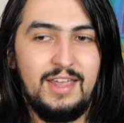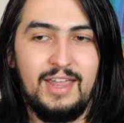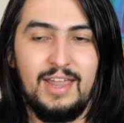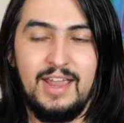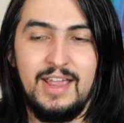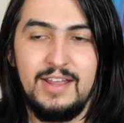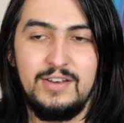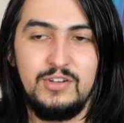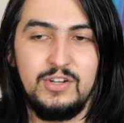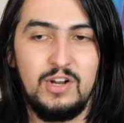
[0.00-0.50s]

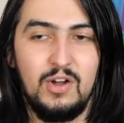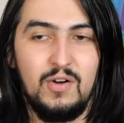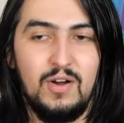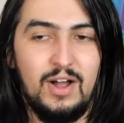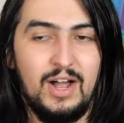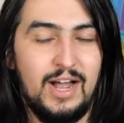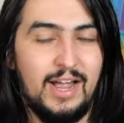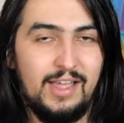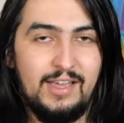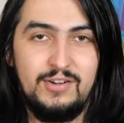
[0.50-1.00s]
And, you know,
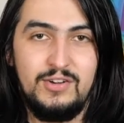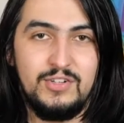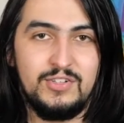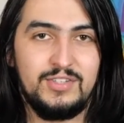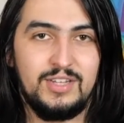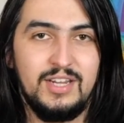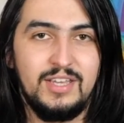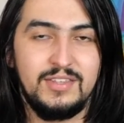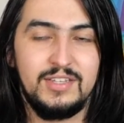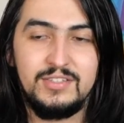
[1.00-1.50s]
I
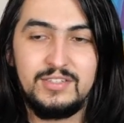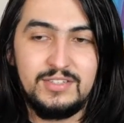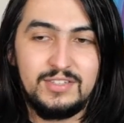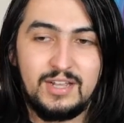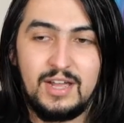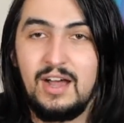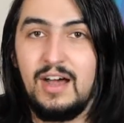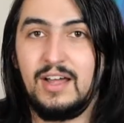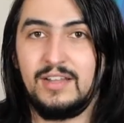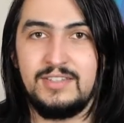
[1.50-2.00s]
understand this is
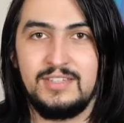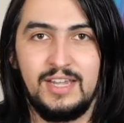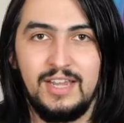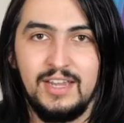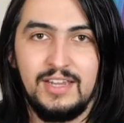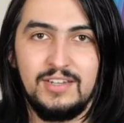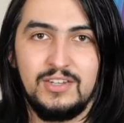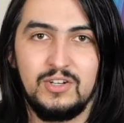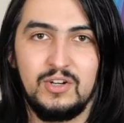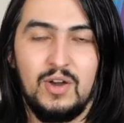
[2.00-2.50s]
a hot
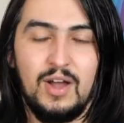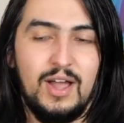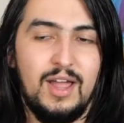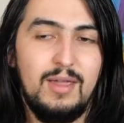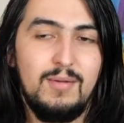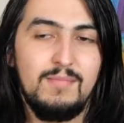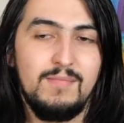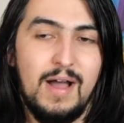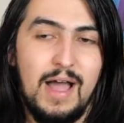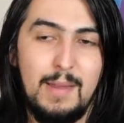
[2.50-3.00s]
take. You know,
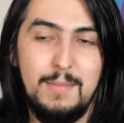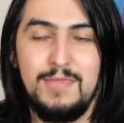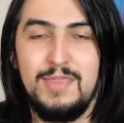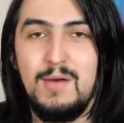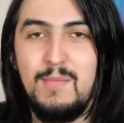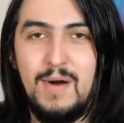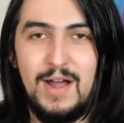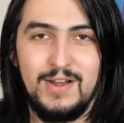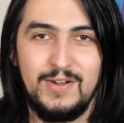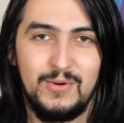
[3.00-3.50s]
I'm in
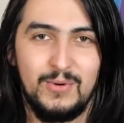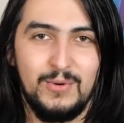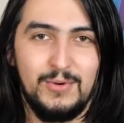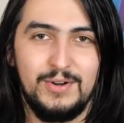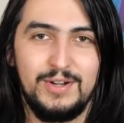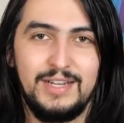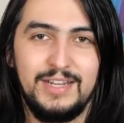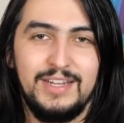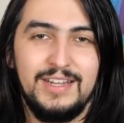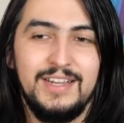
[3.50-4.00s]
the
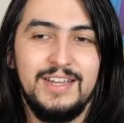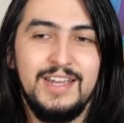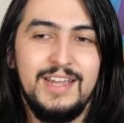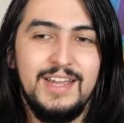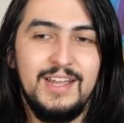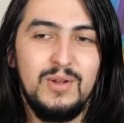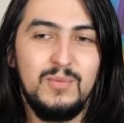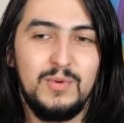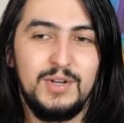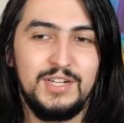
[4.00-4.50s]
minority
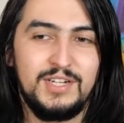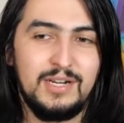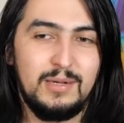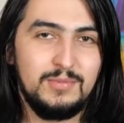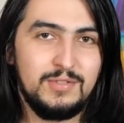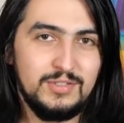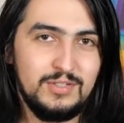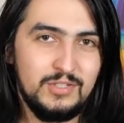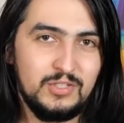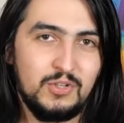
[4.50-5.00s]
when it
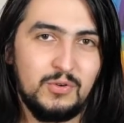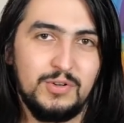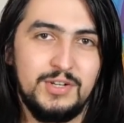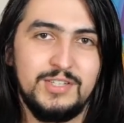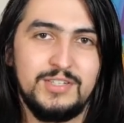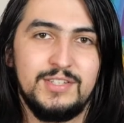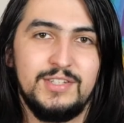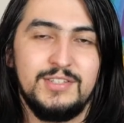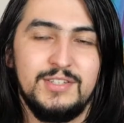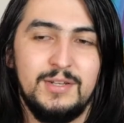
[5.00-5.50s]
comes to this
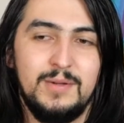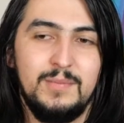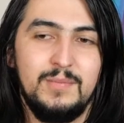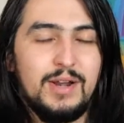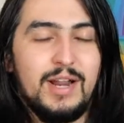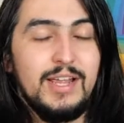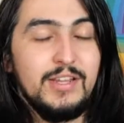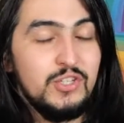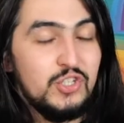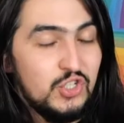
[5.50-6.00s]
criticism.
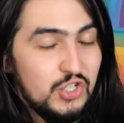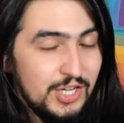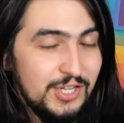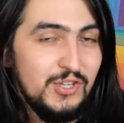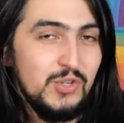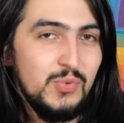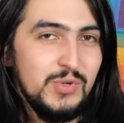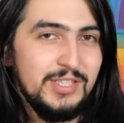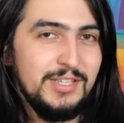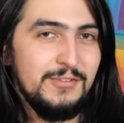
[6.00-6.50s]
But I
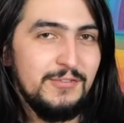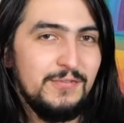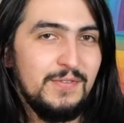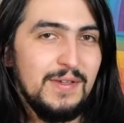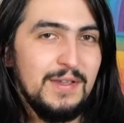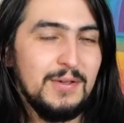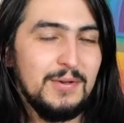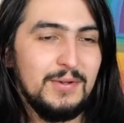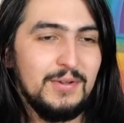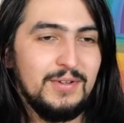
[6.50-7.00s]
genuinely
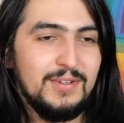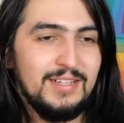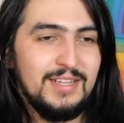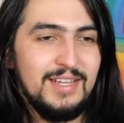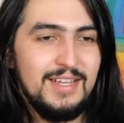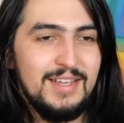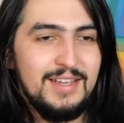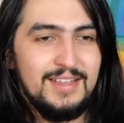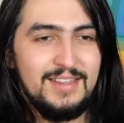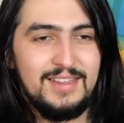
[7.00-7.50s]

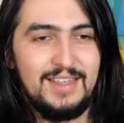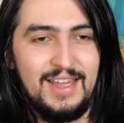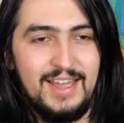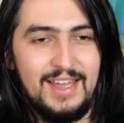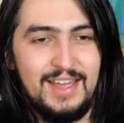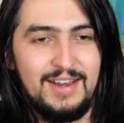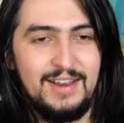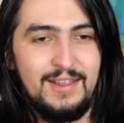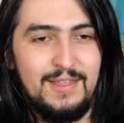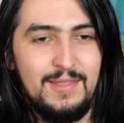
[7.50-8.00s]
feel
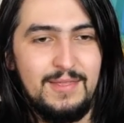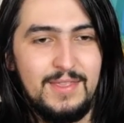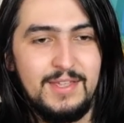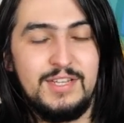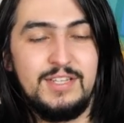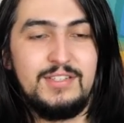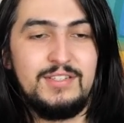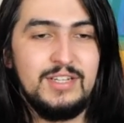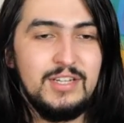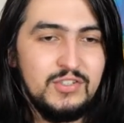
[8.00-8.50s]
that the
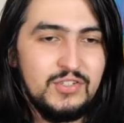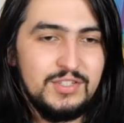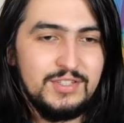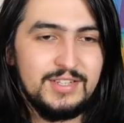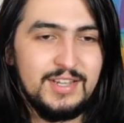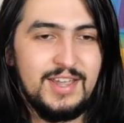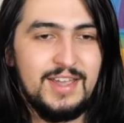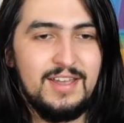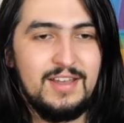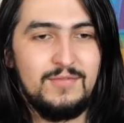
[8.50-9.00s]
decision
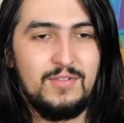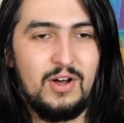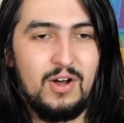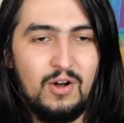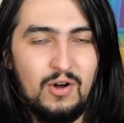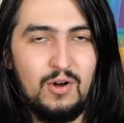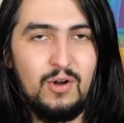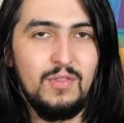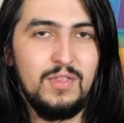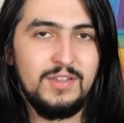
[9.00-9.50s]
to have
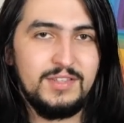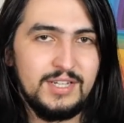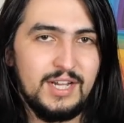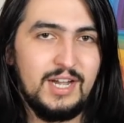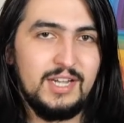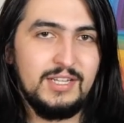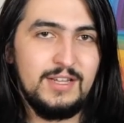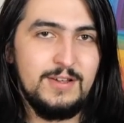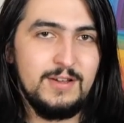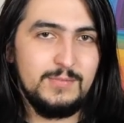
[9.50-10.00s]
all the
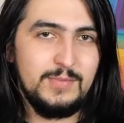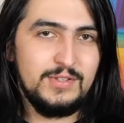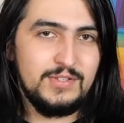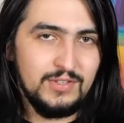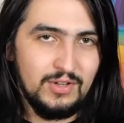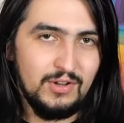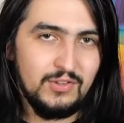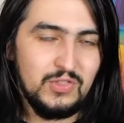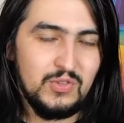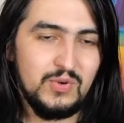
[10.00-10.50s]
dialogue be
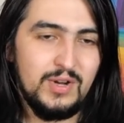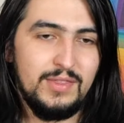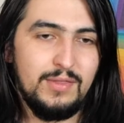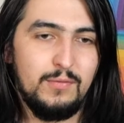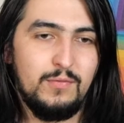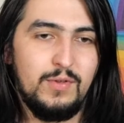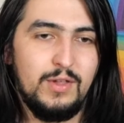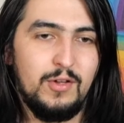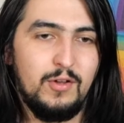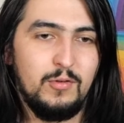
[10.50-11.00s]
sung throughout
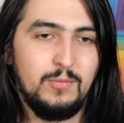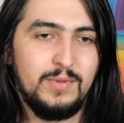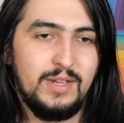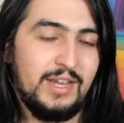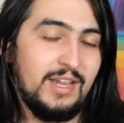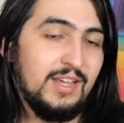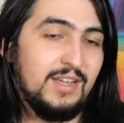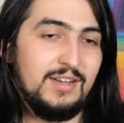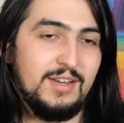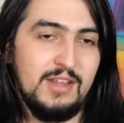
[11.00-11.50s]
the film,
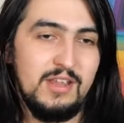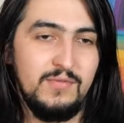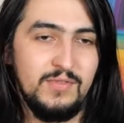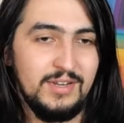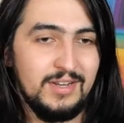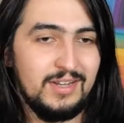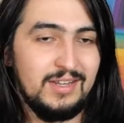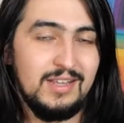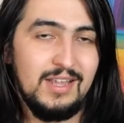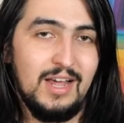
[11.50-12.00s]
and
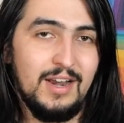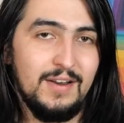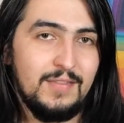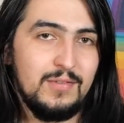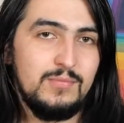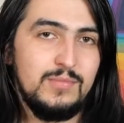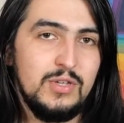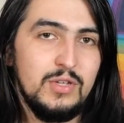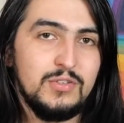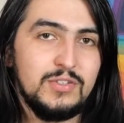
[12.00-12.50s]
even a lot of
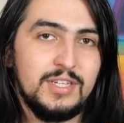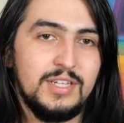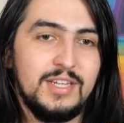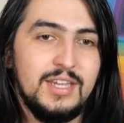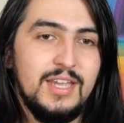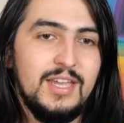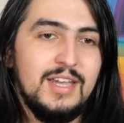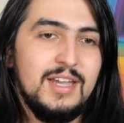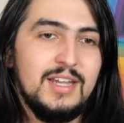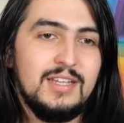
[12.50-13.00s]
the
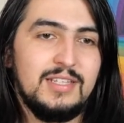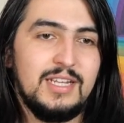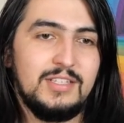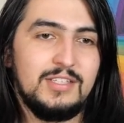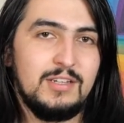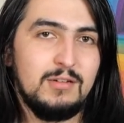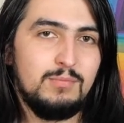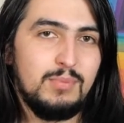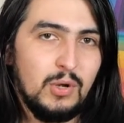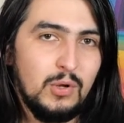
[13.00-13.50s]
music
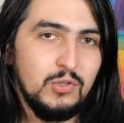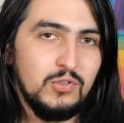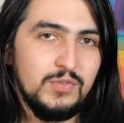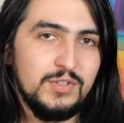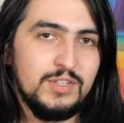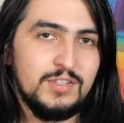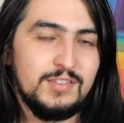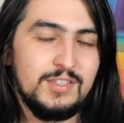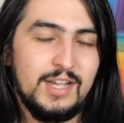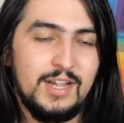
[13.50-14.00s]
that's composed
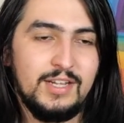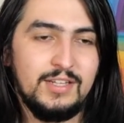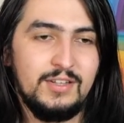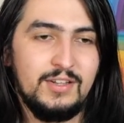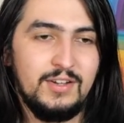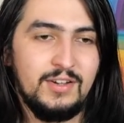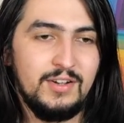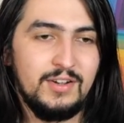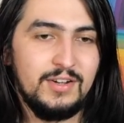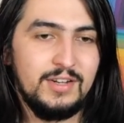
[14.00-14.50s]
for this
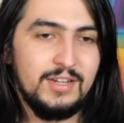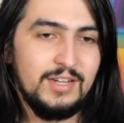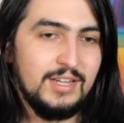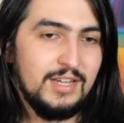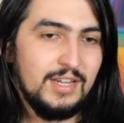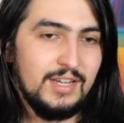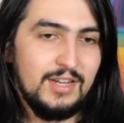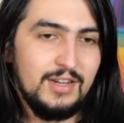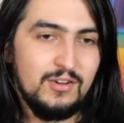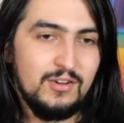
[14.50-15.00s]
dialogue,
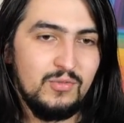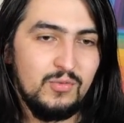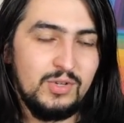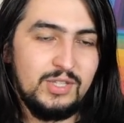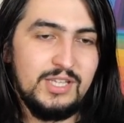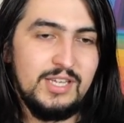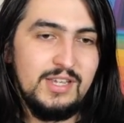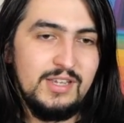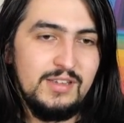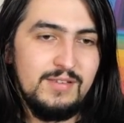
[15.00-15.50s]

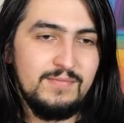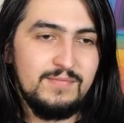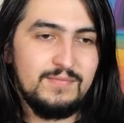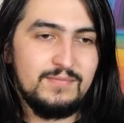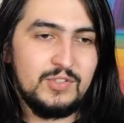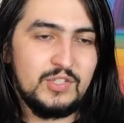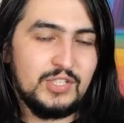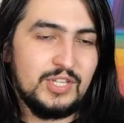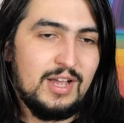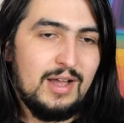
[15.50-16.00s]
really
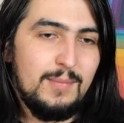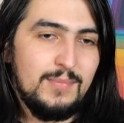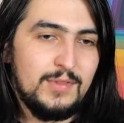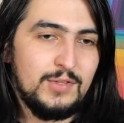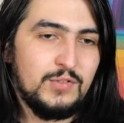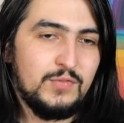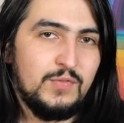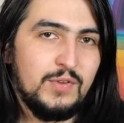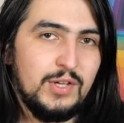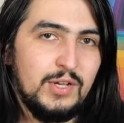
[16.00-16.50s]
stopped
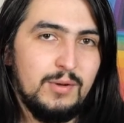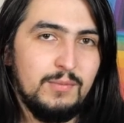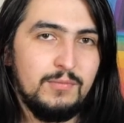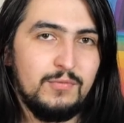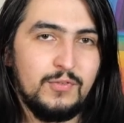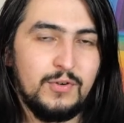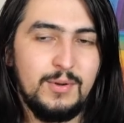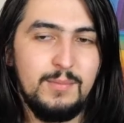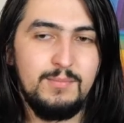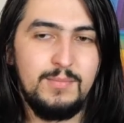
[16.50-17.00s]
this
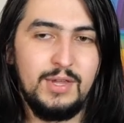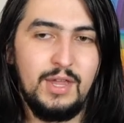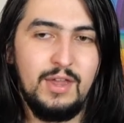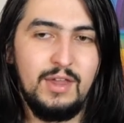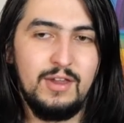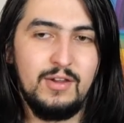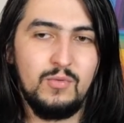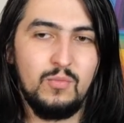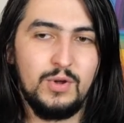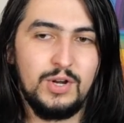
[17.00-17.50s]
film from
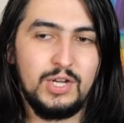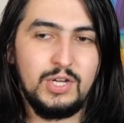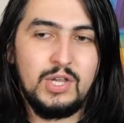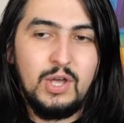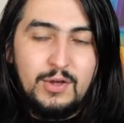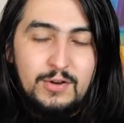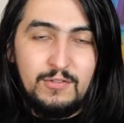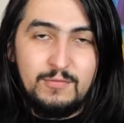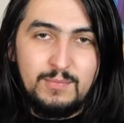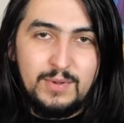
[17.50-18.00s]
being what it
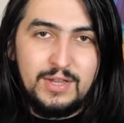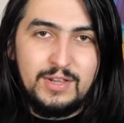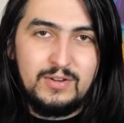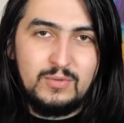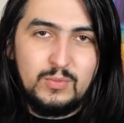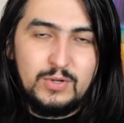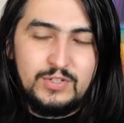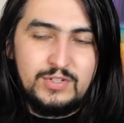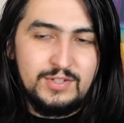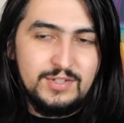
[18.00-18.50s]
could have
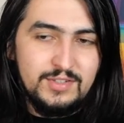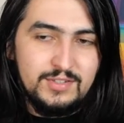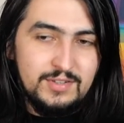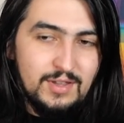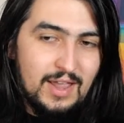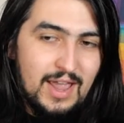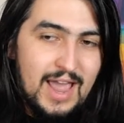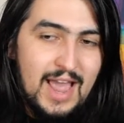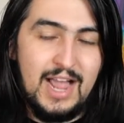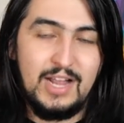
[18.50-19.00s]
been, which
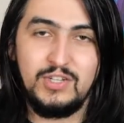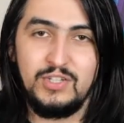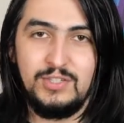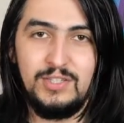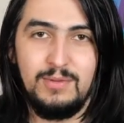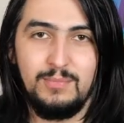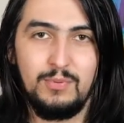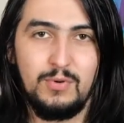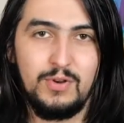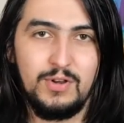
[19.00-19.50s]
is
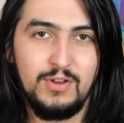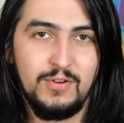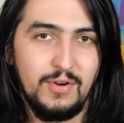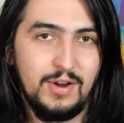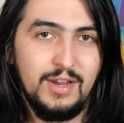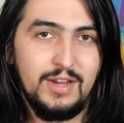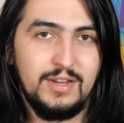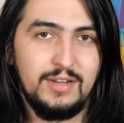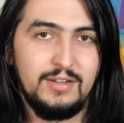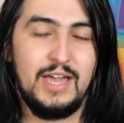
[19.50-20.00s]
actually pretty
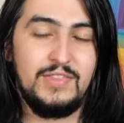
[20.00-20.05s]
great.